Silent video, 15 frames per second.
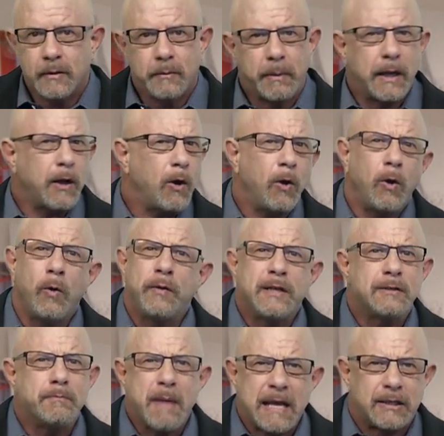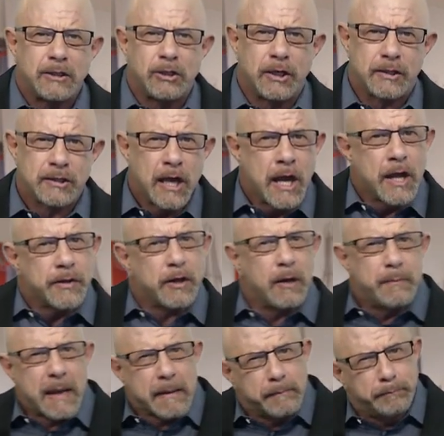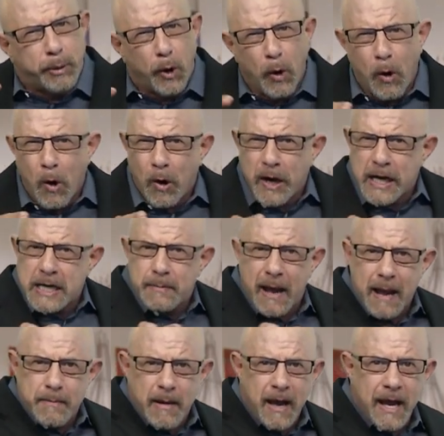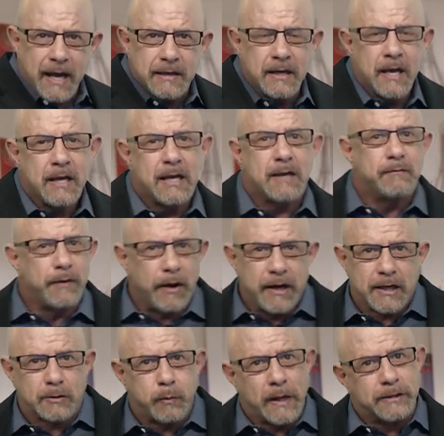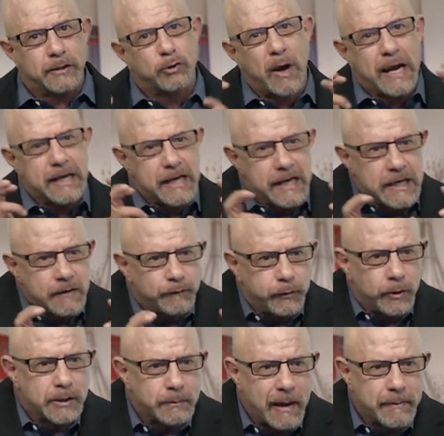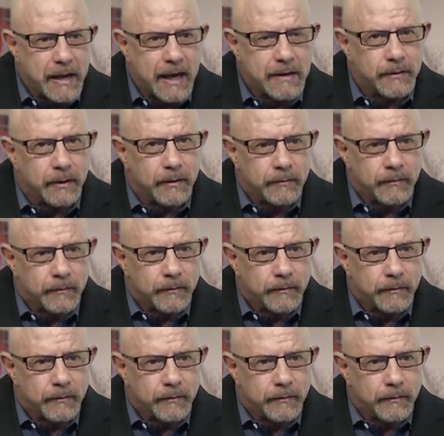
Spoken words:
by all these messages that are being poured into my mind in various ways to try and influence my behavior.